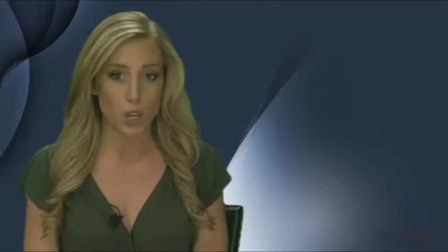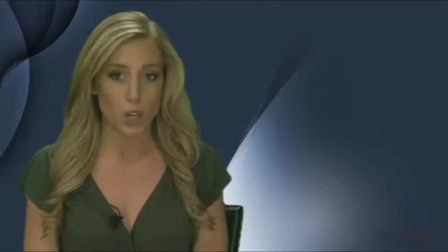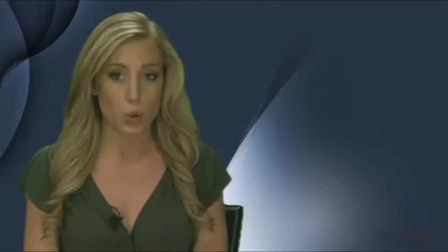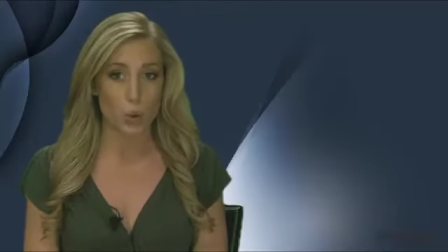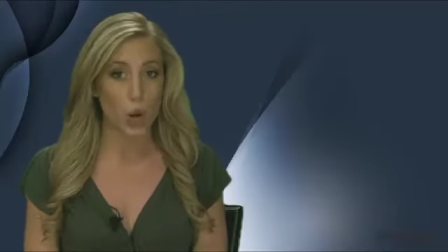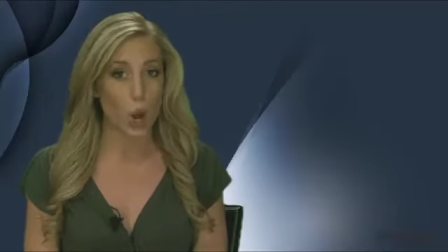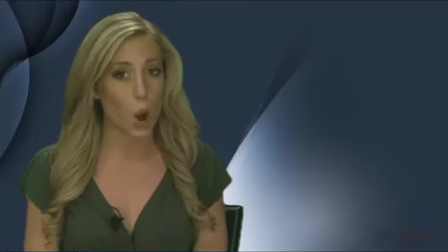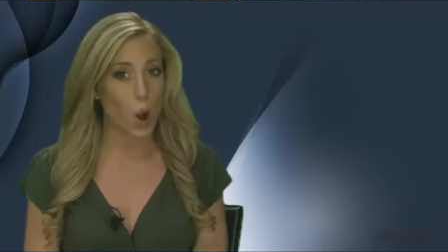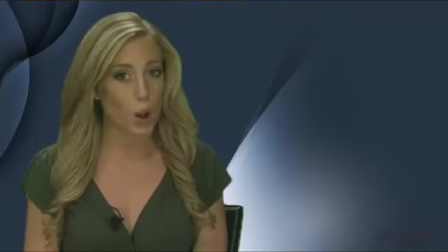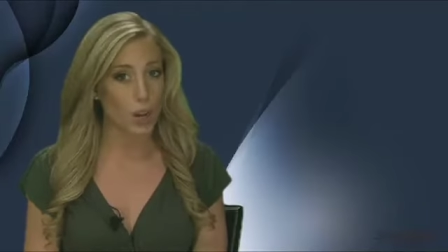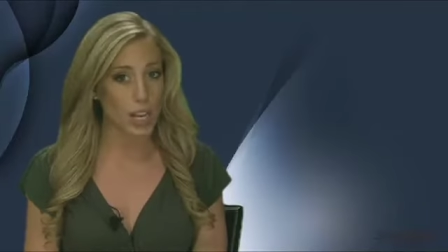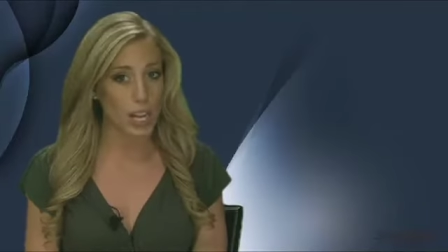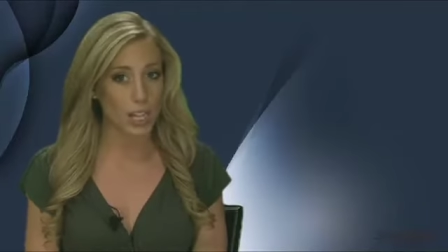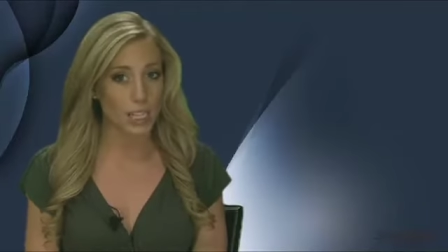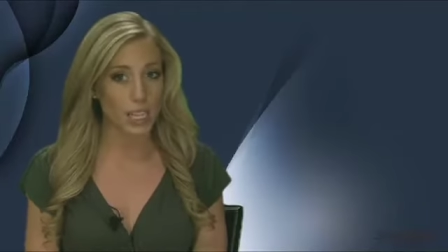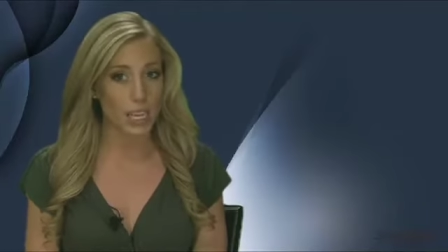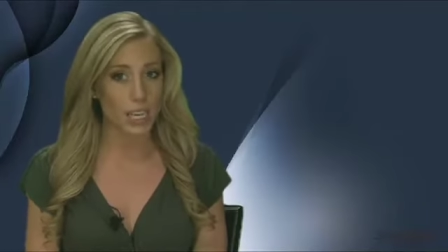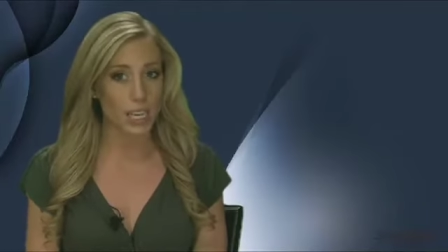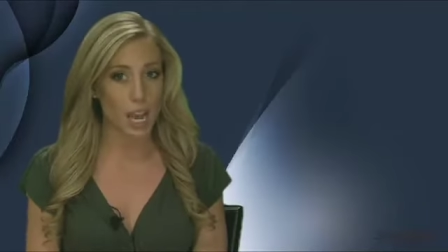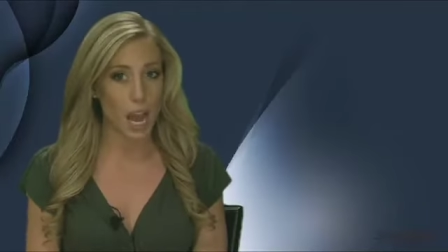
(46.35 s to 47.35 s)
to an
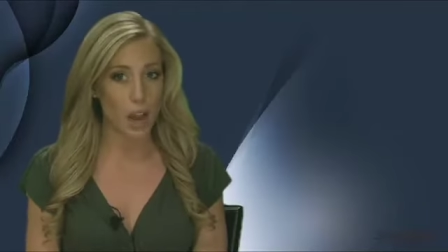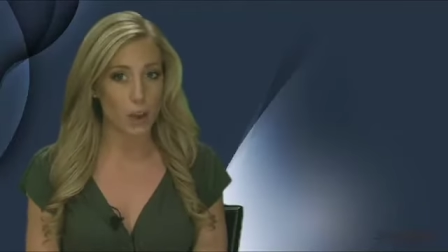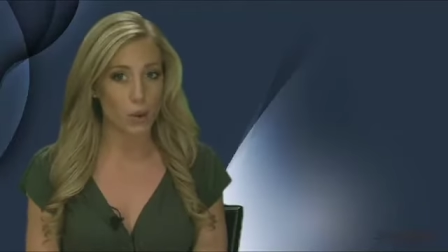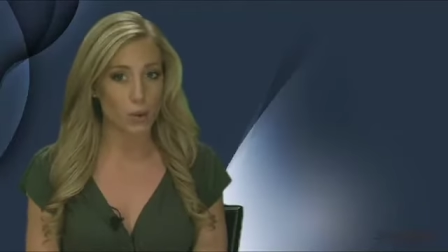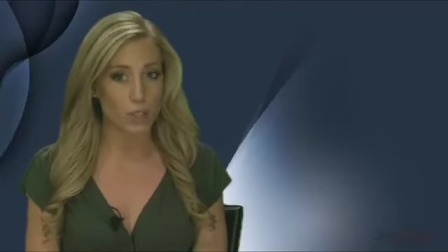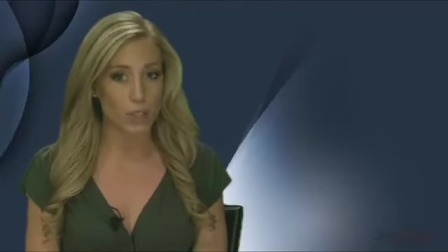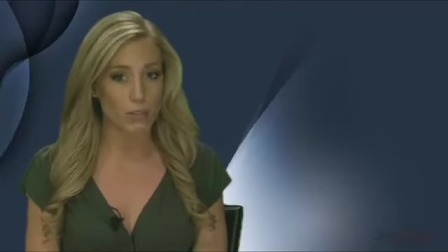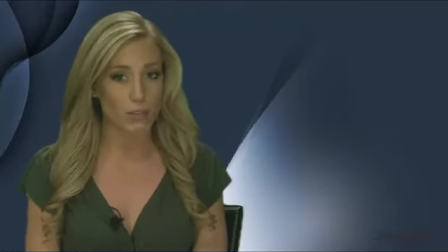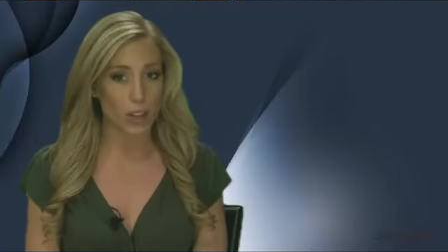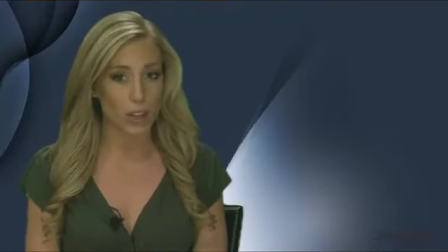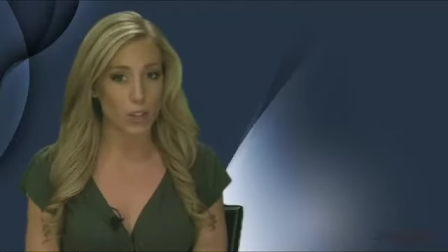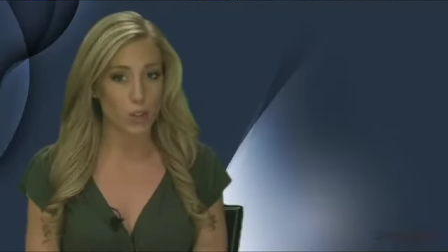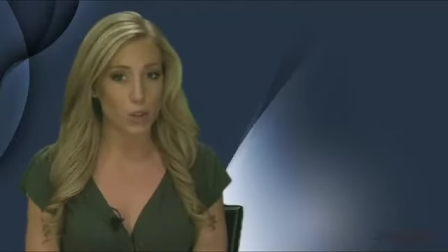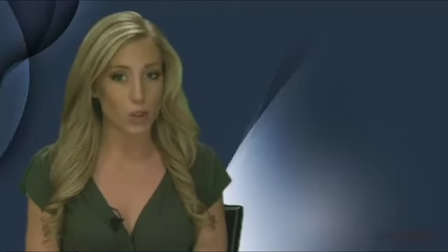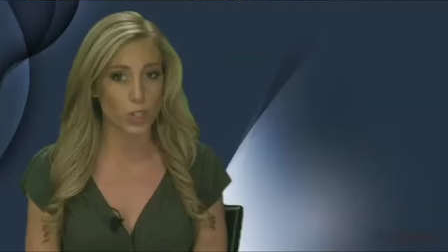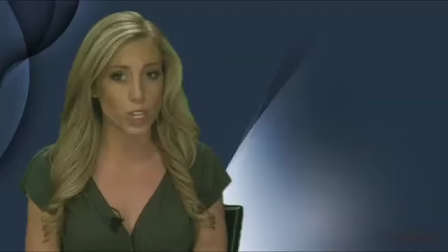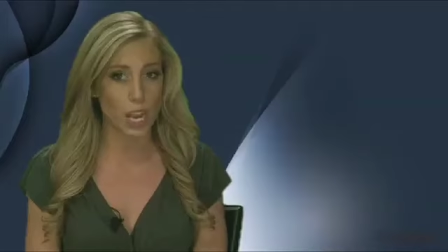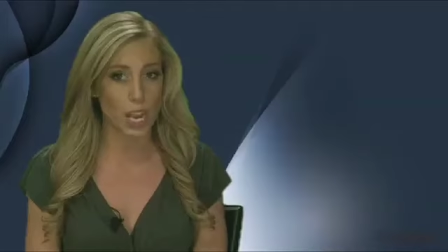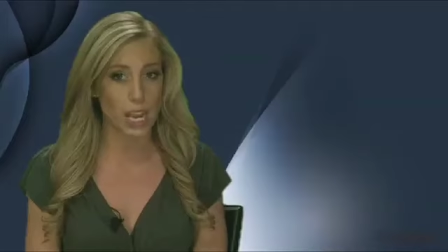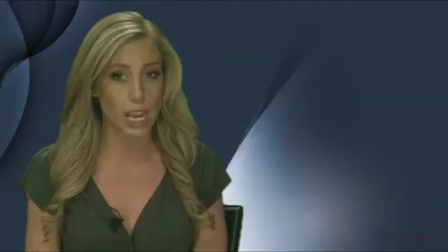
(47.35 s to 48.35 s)
audience at Yahoo's
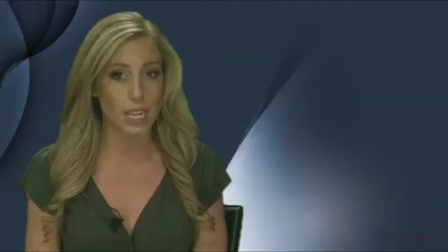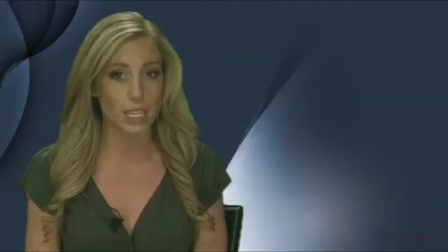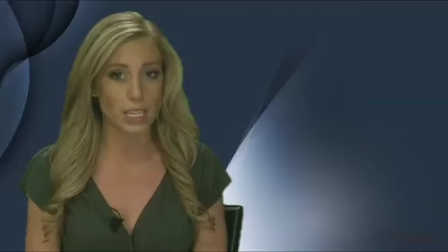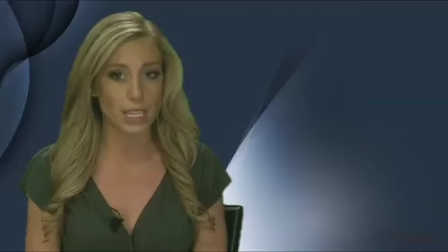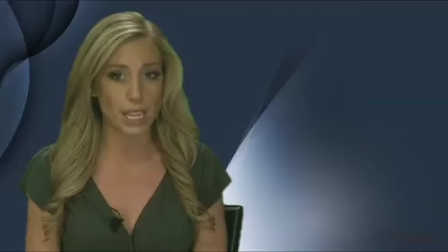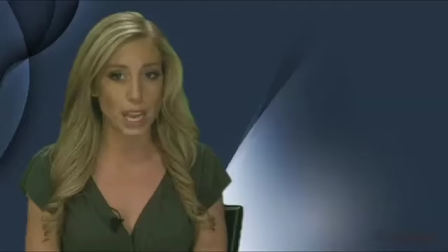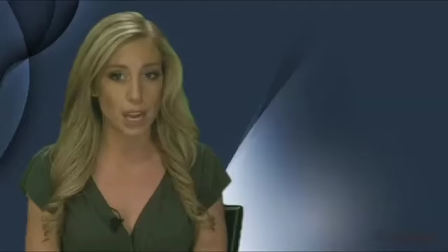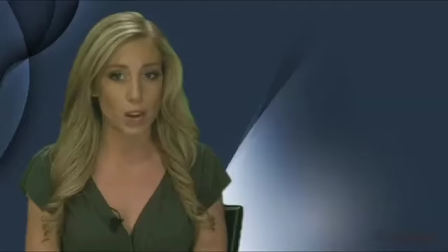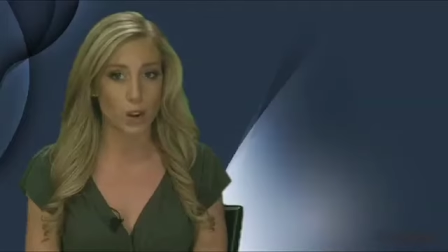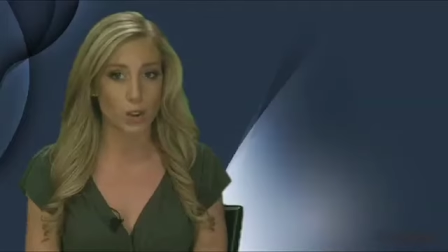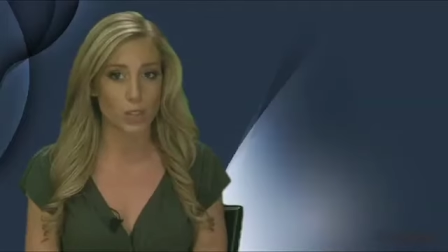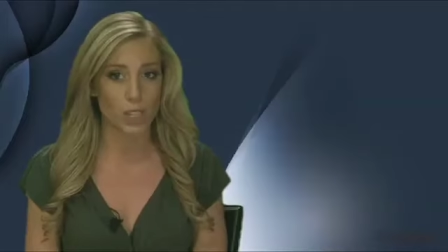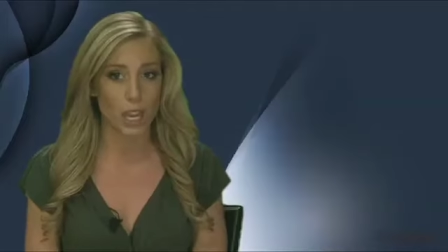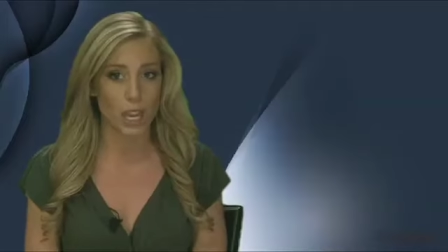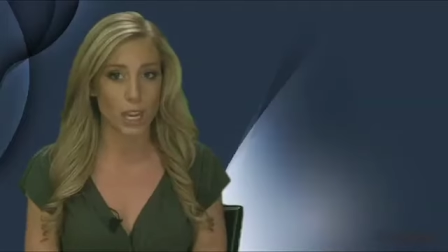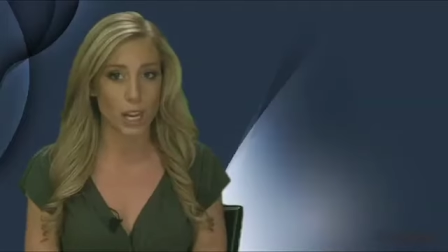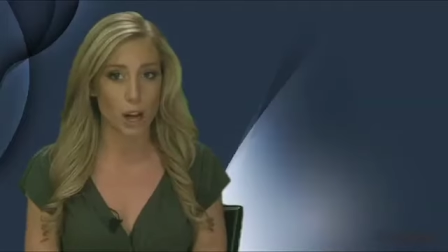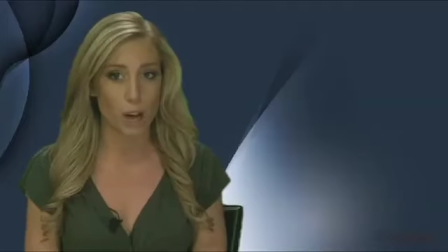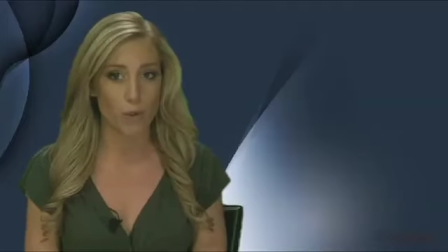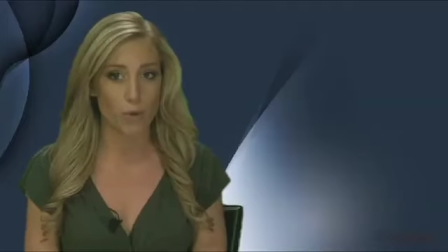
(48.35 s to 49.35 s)
Investor Day in San
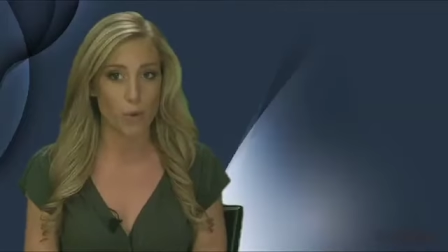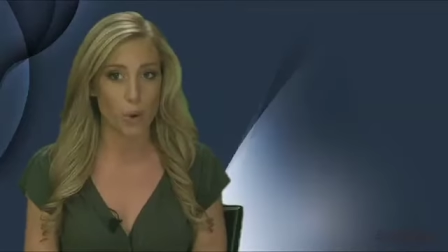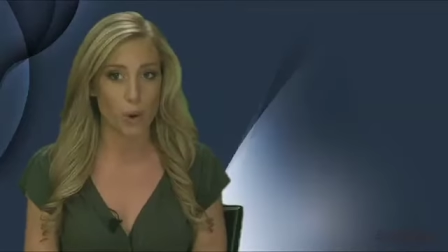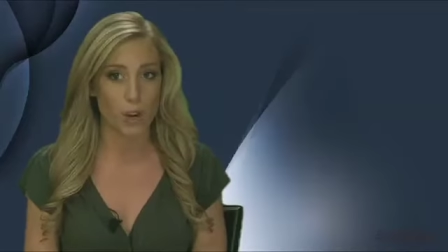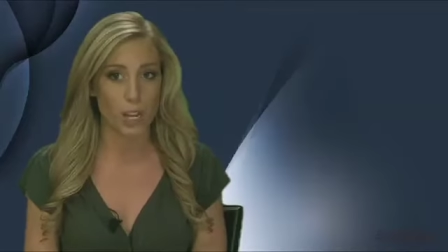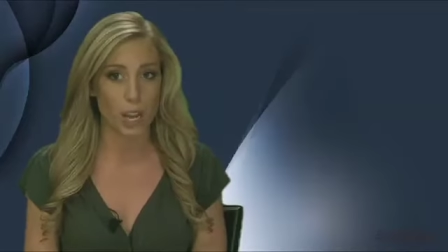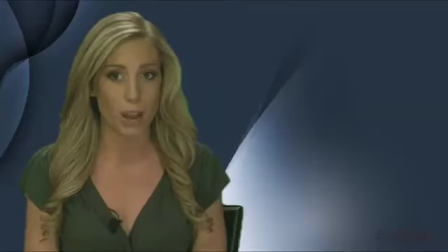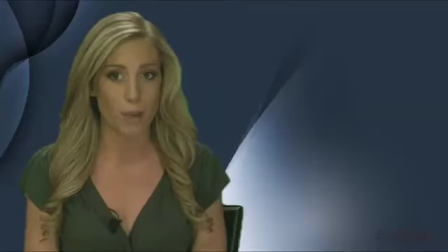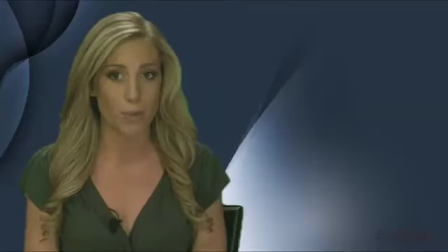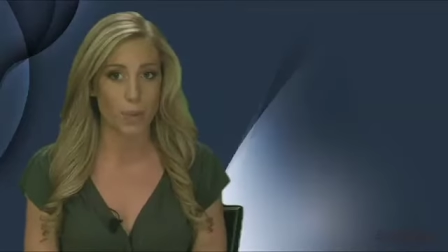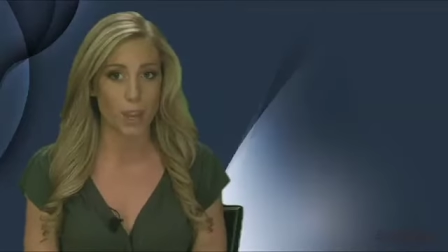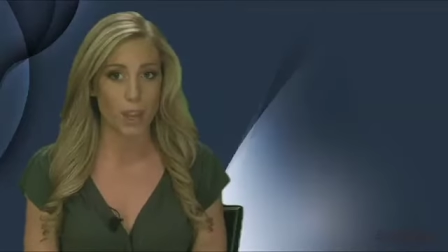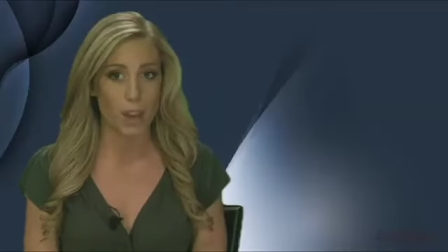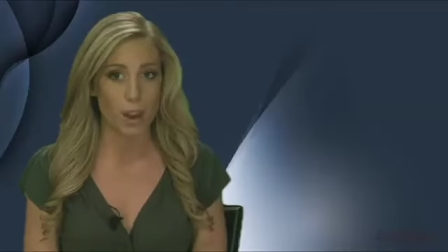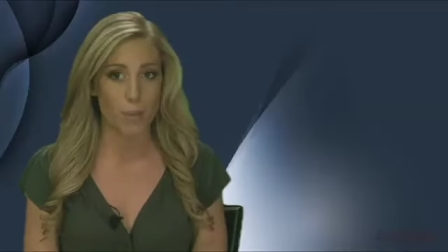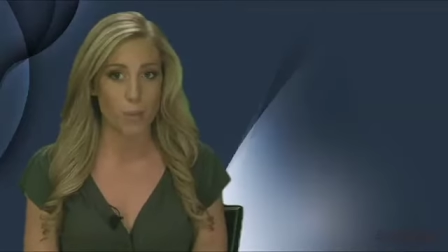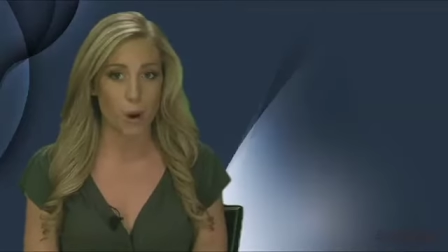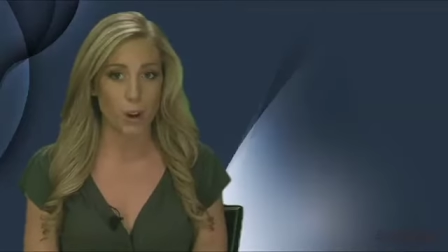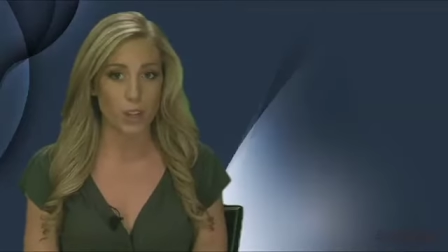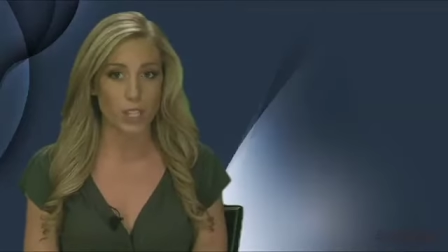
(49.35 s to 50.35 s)
Jose, California.
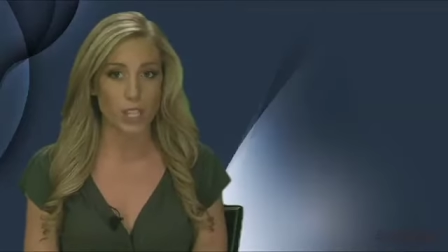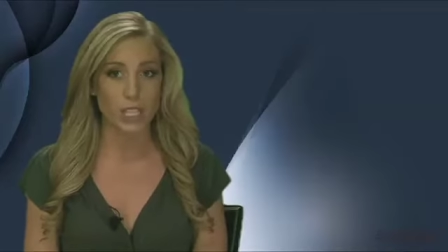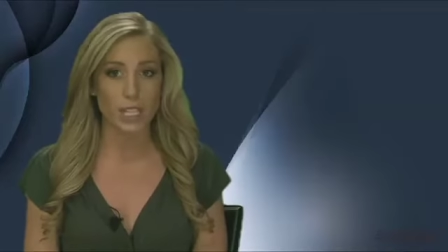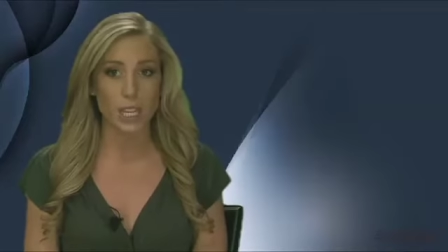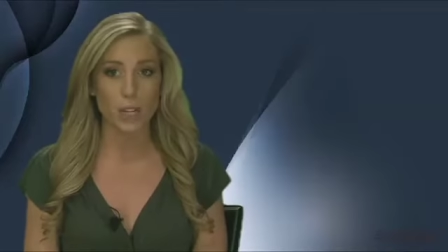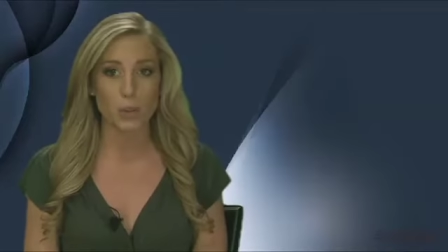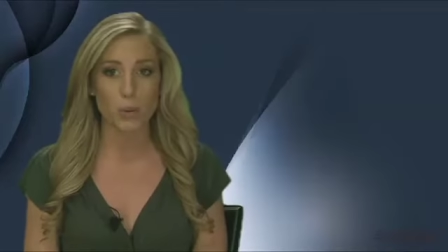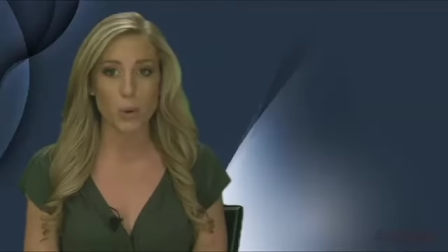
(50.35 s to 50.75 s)
Morrissey said,